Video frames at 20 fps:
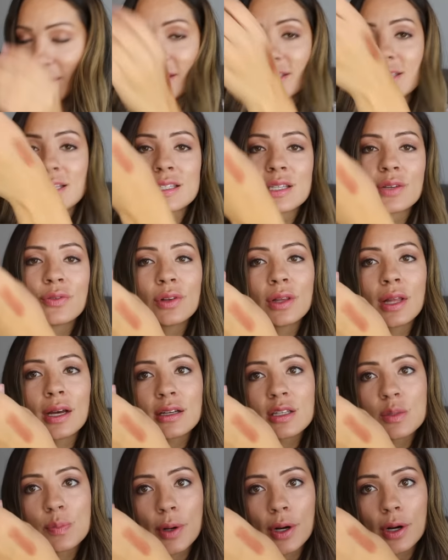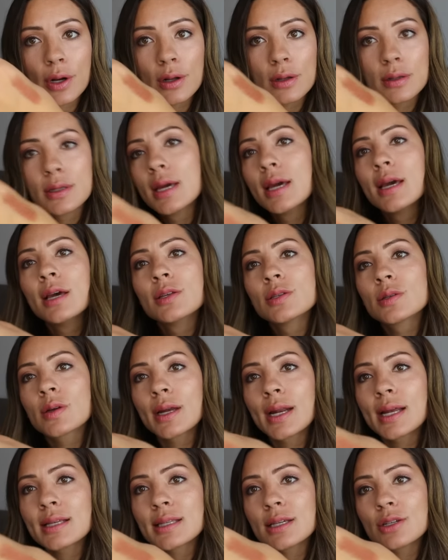Yes, it's a Velux Pearl. So it
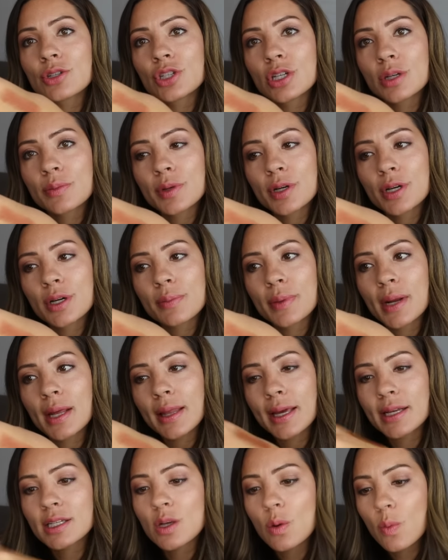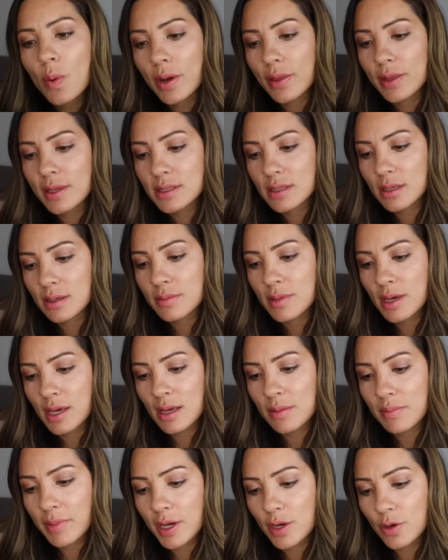kind of has that shimmer, but I like to wear this
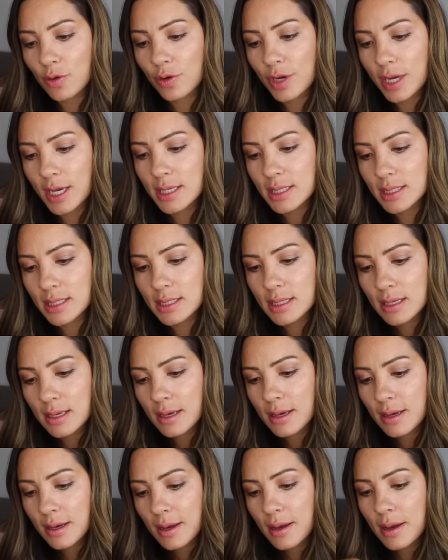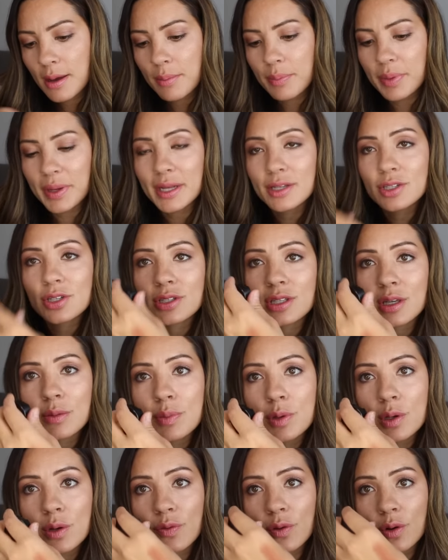in my crease. But it's just a
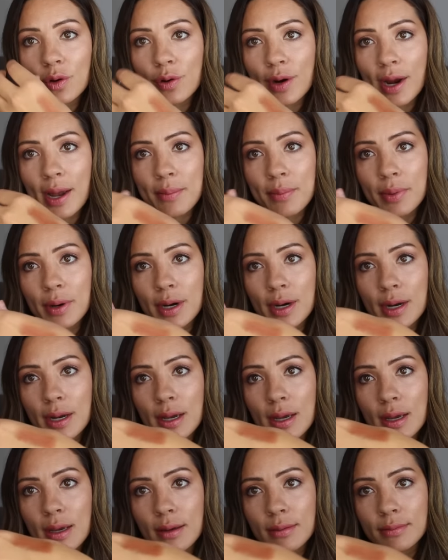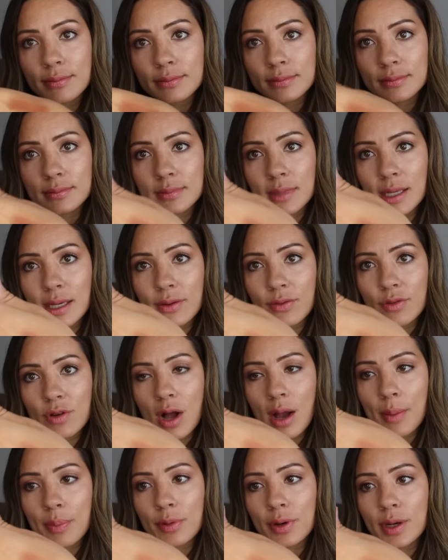beautiful cranberry, kind of
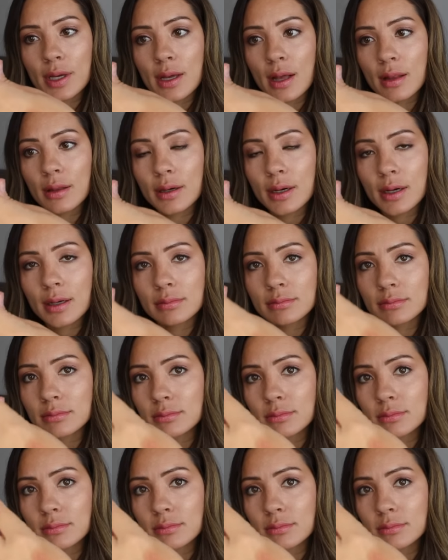coppery color.